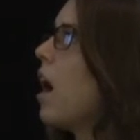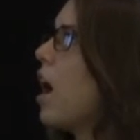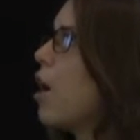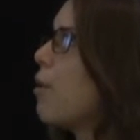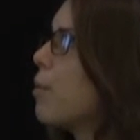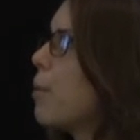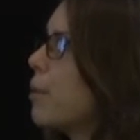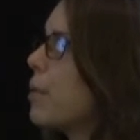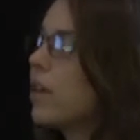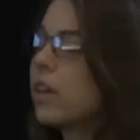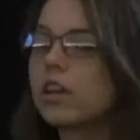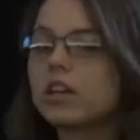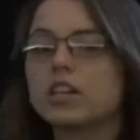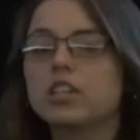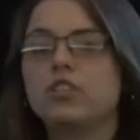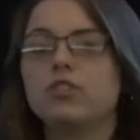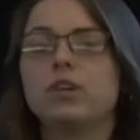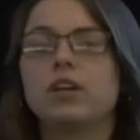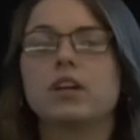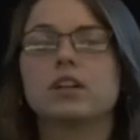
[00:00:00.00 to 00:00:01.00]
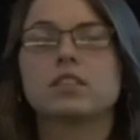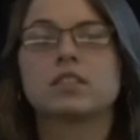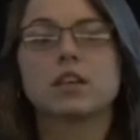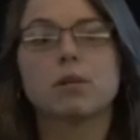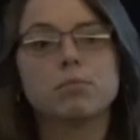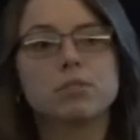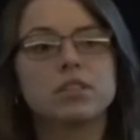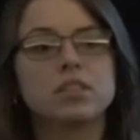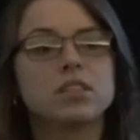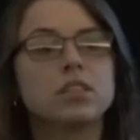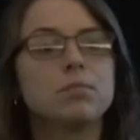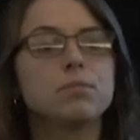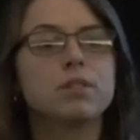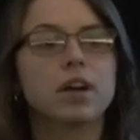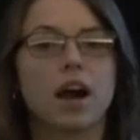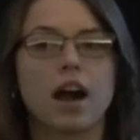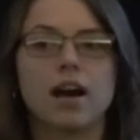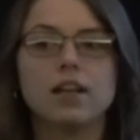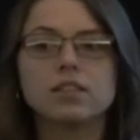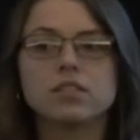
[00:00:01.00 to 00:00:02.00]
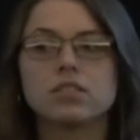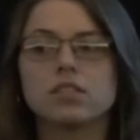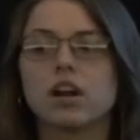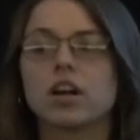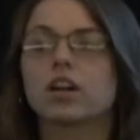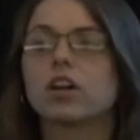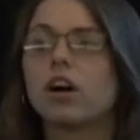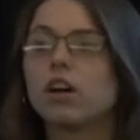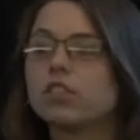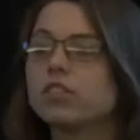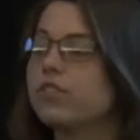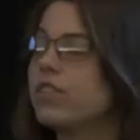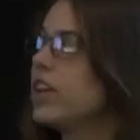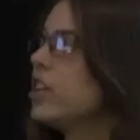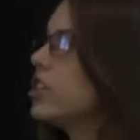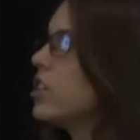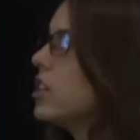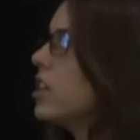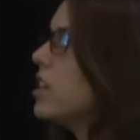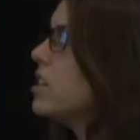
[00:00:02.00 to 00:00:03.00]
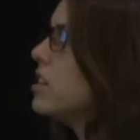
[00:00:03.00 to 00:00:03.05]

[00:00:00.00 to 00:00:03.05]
When we look into our subsystem costs, our cultivation